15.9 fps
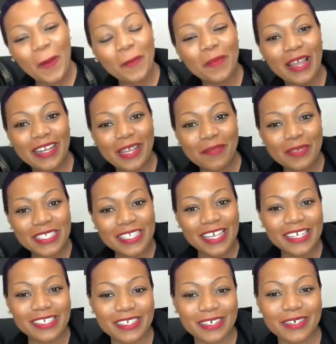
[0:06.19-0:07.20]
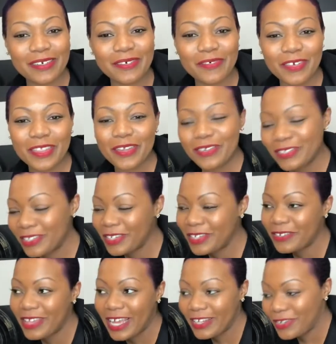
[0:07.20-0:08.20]
My name is Keisha. For those of
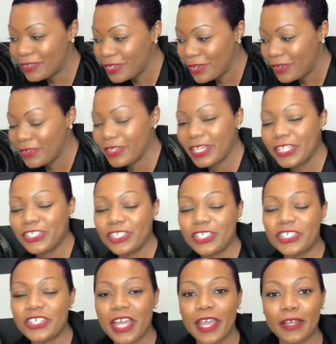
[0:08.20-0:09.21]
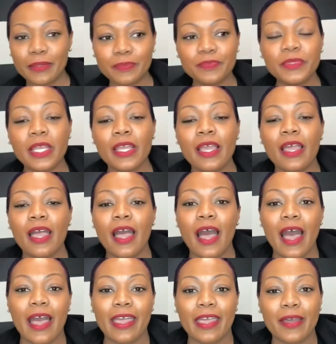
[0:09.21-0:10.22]
you that don't know, Keisha J.
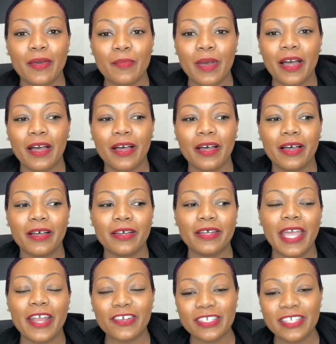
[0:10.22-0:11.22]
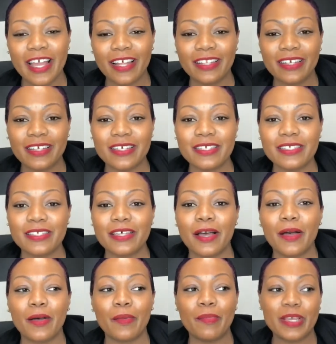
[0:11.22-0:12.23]
I am a hairstylist,
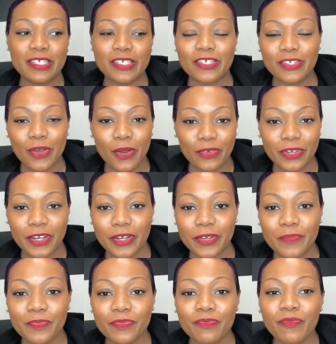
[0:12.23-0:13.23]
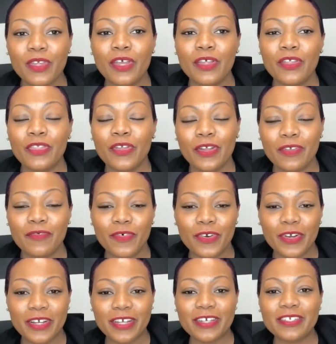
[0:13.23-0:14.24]
a business owner,
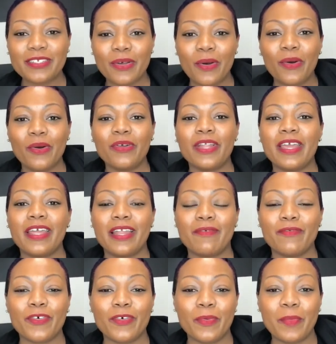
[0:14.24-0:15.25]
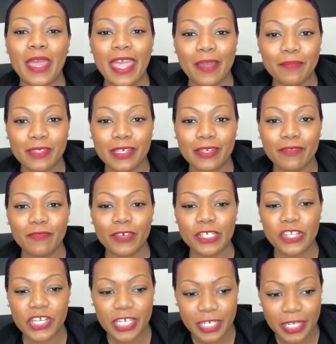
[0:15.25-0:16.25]
34 years old, and I'm from Hampton,
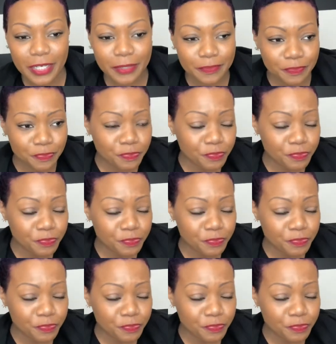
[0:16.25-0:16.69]
Virginia.